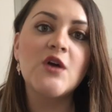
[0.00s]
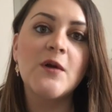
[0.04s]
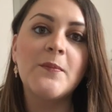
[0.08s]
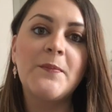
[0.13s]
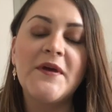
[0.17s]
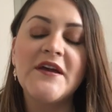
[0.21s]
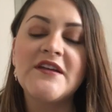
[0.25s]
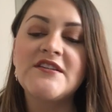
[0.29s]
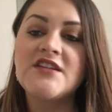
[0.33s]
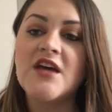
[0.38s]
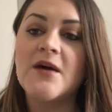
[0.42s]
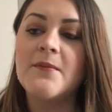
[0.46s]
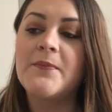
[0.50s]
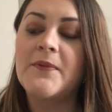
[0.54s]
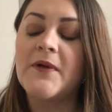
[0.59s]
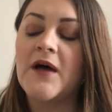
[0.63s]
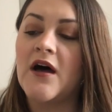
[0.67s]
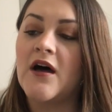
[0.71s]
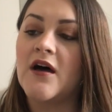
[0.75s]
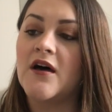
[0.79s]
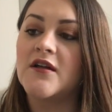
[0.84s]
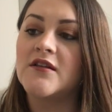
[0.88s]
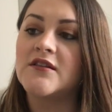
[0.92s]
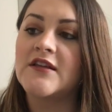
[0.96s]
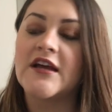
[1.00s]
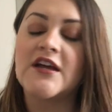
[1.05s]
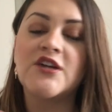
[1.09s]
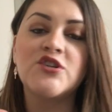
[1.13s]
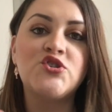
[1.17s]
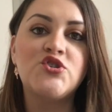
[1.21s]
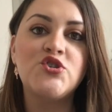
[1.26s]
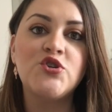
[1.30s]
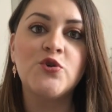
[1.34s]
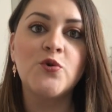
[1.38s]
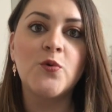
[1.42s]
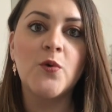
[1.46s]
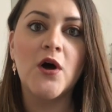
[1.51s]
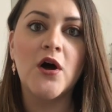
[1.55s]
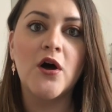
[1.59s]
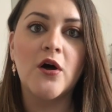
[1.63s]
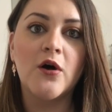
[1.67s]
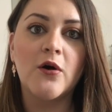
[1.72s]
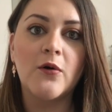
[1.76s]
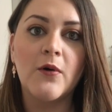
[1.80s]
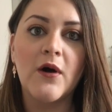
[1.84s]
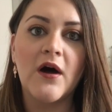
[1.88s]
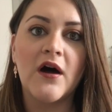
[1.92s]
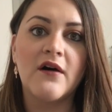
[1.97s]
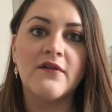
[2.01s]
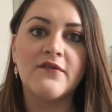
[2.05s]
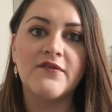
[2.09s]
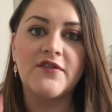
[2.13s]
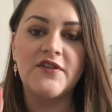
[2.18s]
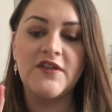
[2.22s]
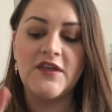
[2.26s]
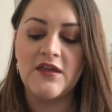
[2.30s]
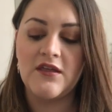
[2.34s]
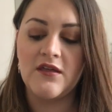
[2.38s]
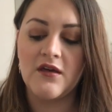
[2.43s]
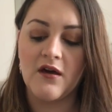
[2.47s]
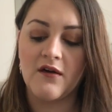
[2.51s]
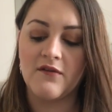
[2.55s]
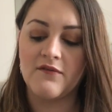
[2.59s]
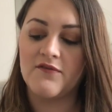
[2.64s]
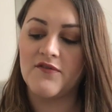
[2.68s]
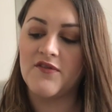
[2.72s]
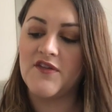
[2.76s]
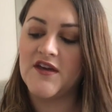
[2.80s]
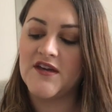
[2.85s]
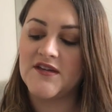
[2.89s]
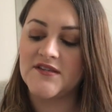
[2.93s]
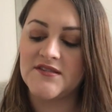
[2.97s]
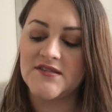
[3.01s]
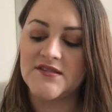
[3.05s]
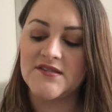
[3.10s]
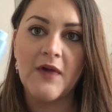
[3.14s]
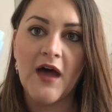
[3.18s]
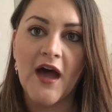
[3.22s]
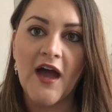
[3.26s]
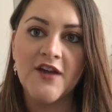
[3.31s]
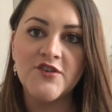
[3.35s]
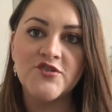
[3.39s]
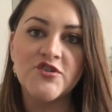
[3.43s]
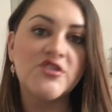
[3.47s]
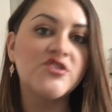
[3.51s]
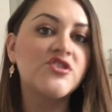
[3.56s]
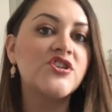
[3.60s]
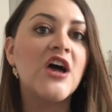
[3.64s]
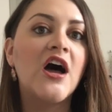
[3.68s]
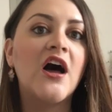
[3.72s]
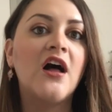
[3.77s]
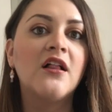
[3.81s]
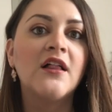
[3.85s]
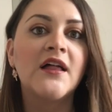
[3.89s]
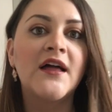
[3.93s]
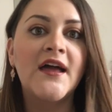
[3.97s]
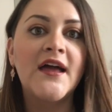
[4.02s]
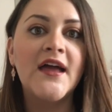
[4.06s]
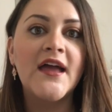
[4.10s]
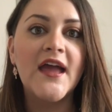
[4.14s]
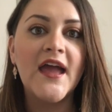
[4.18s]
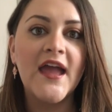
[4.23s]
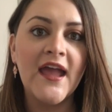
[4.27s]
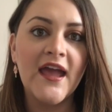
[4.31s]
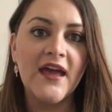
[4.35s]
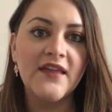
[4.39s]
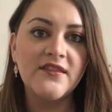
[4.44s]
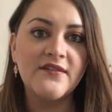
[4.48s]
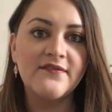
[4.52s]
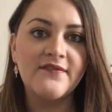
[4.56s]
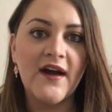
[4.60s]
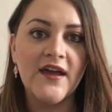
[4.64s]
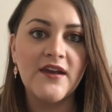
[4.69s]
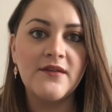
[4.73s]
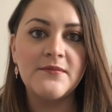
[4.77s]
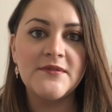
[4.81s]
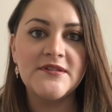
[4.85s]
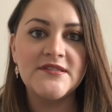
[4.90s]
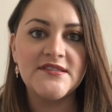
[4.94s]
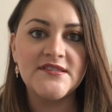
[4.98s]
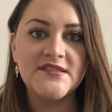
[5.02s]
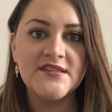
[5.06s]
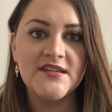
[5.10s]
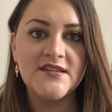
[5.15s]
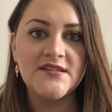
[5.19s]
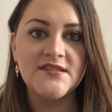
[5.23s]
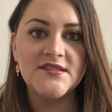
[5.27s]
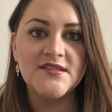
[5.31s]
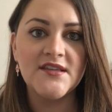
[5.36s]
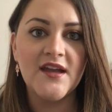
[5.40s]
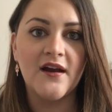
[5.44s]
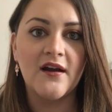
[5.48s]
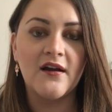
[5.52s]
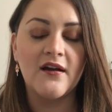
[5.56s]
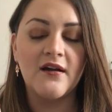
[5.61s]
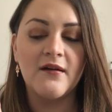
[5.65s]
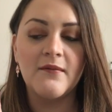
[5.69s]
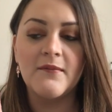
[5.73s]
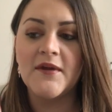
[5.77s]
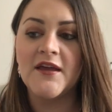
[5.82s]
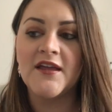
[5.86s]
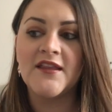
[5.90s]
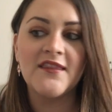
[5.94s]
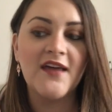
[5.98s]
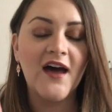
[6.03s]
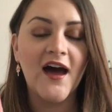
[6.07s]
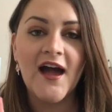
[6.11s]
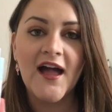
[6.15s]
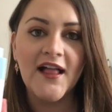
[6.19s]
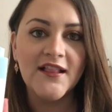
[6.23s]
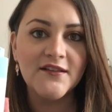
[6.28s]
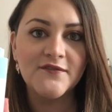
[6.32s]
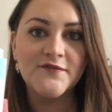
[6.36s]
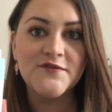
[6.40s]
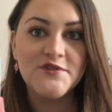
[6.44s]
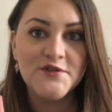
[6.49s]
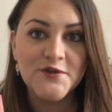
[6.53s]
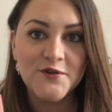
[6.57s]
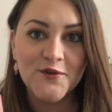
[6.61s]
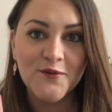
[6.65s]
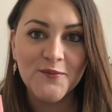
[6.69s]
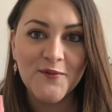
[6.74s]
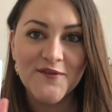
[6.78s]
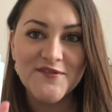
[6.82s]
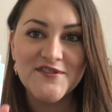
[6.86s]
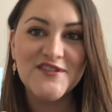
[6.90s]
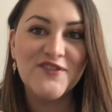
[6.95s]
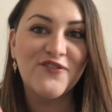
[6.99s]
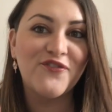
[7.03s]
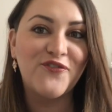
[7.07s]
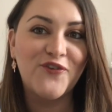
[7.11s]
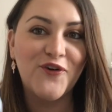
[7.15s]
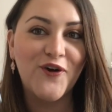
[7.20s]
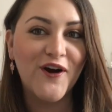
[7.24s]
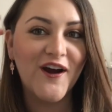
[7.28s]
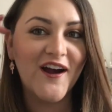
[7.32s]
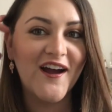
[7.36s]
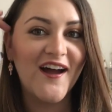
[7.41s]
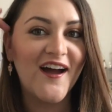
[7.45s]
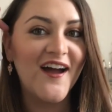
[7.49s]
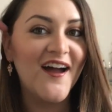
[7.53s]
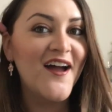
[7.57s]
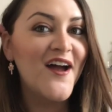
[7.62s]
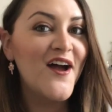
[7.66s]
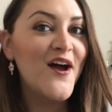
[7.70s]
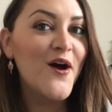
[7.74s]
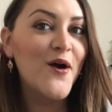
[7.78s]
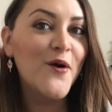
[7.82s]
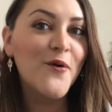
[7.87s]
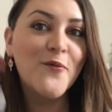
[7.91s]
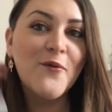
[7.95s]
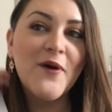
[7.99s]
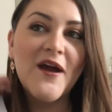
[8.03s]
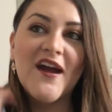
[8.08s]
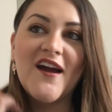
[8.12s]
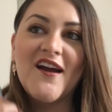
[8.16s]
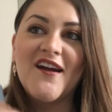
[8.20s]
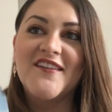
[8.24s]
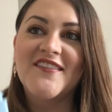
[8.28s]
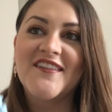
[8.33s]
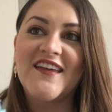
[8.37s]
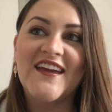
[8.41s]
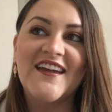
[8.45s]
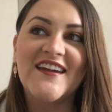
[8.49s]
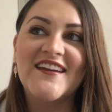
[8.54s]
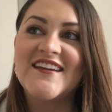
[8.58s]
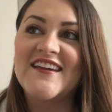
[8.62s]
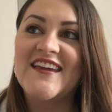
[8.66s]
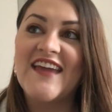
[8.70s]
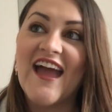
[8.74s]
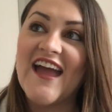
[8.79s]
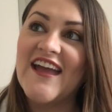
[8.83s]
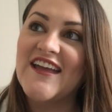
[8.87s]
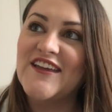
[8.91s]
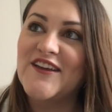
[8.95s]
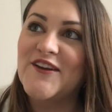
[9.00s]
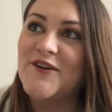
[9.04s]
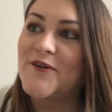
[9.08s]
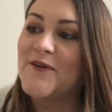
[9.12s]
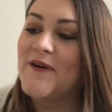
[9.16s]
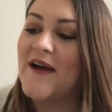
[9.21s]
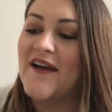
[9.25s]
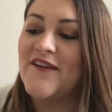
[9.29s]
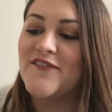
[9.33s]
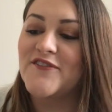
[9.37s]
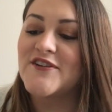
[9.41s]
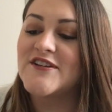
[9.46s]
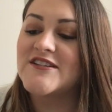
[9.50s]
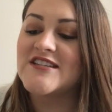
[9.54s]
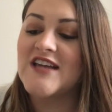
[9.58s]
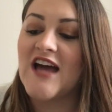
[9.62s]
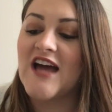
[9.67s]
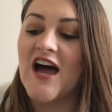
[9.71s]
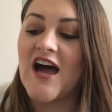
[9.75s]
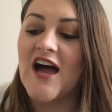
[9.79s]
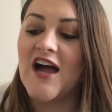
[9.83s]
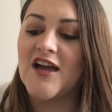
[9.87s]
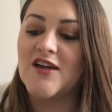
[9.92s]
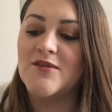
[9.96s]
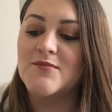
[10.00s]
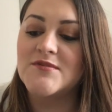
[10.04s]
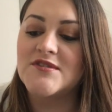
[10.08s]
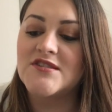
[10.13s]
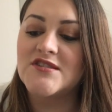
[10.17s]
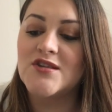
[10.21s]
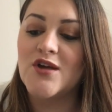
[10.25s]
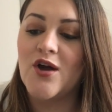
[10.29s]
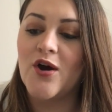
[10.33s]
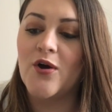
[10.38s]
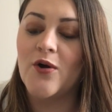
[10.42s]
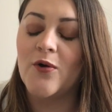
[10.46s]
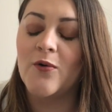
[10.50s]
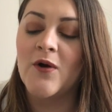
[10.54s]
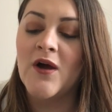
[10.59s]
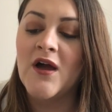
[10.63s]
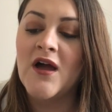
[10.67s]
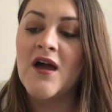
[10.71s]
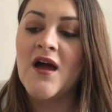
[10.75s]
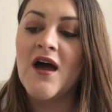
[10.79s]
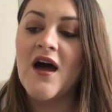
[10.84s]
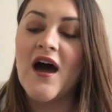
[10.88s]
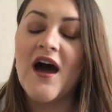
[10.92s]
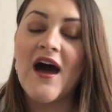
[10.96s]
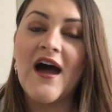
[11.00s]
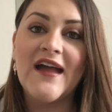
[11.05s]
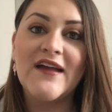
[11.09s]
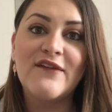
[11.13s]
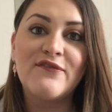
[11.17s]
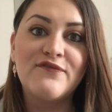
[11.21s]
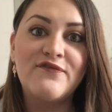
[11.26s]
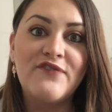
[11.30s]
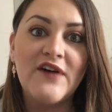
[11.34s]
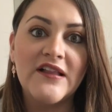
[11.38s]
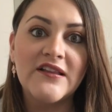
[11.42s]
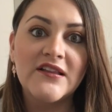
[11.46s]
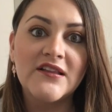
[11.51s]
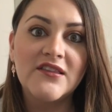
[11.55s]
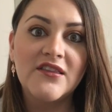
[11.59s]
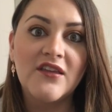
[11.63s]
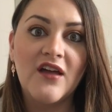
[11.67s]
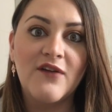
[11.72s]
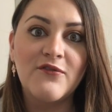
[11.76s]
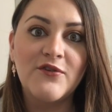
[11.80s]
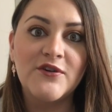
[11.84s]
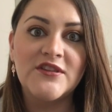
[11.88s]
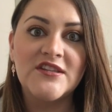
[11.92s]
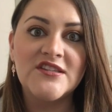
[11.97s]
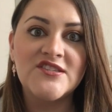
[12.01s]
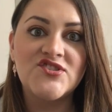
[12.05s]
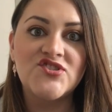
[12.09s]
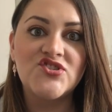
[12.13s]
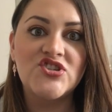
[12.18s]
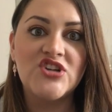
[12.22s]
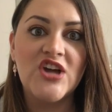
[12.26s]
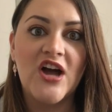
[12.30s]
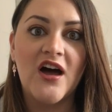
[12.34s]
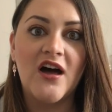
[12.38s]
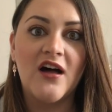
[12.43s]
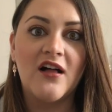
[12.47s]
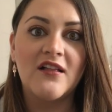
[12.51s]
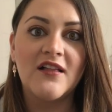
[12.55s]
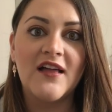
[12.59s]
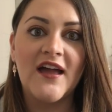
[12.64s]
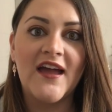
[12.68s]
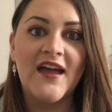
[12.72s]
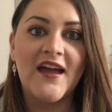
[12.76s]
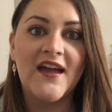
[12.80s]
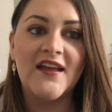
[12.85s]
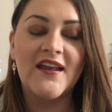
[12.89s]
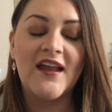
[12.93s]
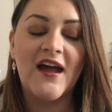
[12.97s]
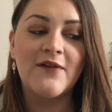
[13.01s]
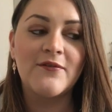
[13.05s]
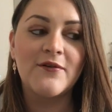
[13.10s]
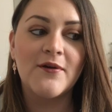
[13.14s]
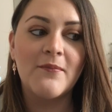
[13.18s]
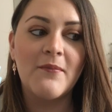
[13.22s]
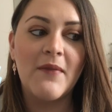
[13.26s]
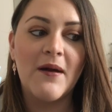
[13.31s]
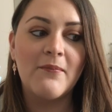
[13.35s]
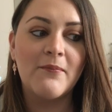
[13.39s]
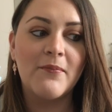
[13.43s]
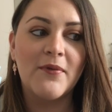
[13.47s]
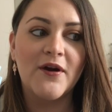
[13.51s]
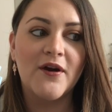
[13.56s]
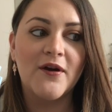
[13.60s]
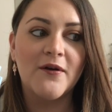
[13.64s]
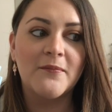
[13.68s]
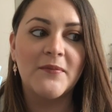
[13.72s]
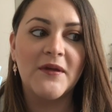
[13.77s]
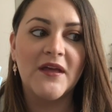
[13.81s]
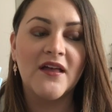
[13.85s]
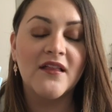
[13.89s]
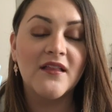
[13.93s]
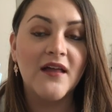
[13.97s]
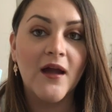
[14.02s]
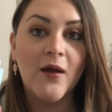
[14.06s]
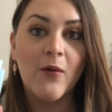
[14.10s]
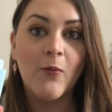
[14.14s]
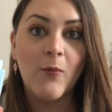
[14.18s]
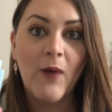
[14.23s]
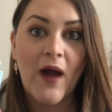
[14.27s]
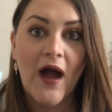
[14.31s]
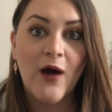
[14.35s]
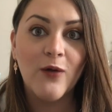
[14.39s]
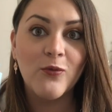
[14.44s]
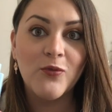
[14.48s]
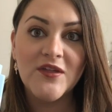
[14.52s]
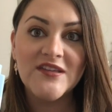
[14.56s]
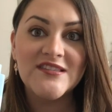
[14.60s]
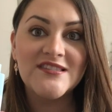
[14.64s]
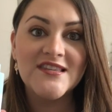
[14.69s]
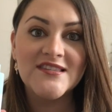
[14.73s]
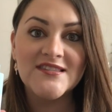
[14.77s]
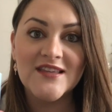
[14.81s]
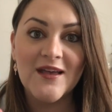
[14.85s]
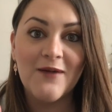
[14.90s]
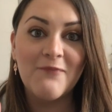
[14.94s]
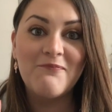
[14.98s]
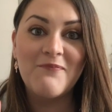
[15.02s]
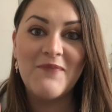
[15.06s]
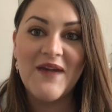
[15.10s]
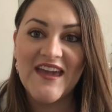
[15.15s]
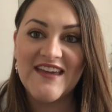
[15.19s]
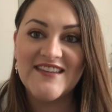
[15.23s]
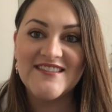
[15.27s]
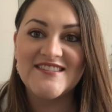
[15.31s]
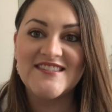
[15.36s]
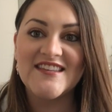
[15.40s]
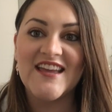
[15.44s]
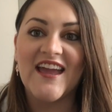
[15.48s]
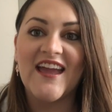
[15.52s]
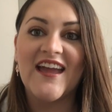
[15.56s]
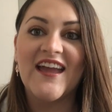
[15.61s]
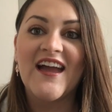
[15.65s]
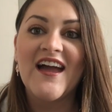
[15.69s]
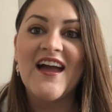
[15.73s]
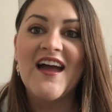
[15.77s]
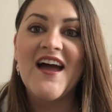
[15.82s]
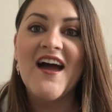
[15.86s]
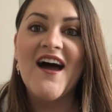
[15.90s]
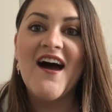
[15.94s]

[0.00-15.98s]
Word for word: So I picked up uh, like a duo of the of this hydrogel and the vitamin C serum in the Isle of Doom of Sephora, where they get you every time. So I fell in love with this gel, and I remember being like, wow, this is amazing.